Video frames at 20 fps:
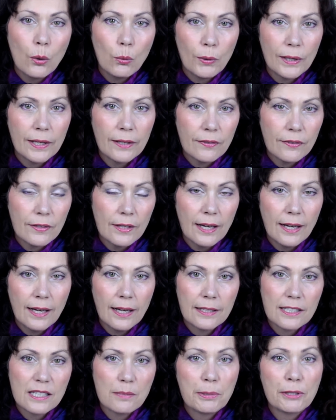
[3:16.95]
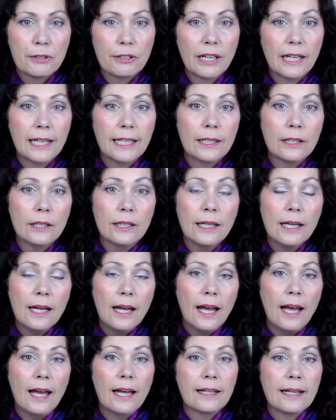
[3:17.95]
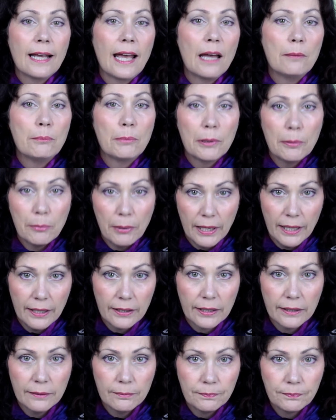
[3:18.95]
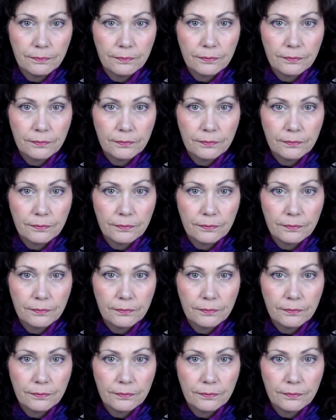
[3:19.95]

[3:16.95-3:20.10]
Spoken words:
with spirulina and hemp powder,